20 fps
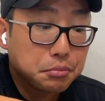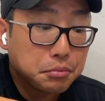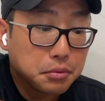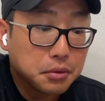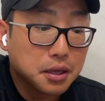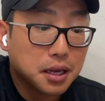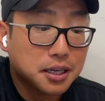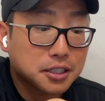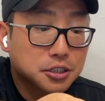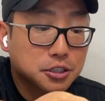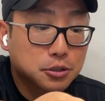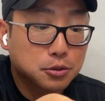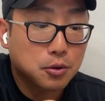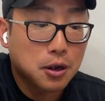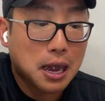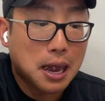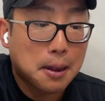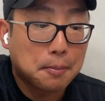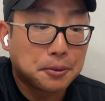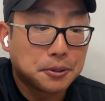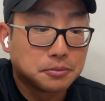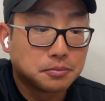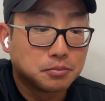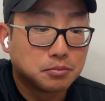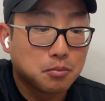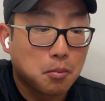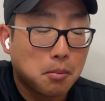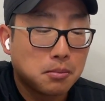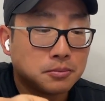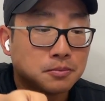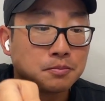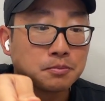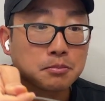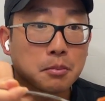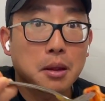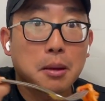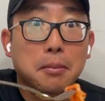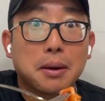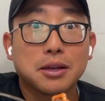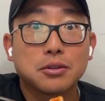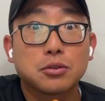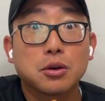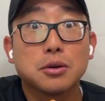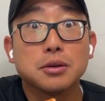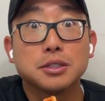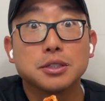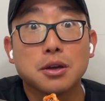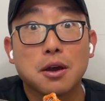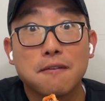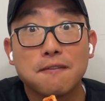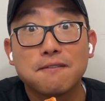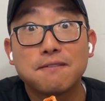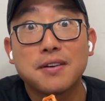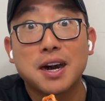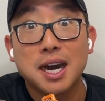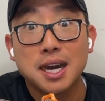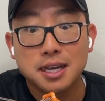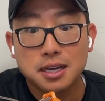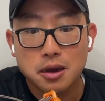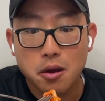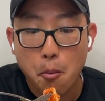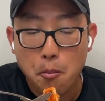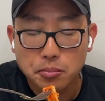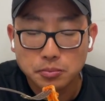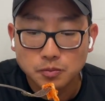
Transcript: That's just what happened. My throat is on fire.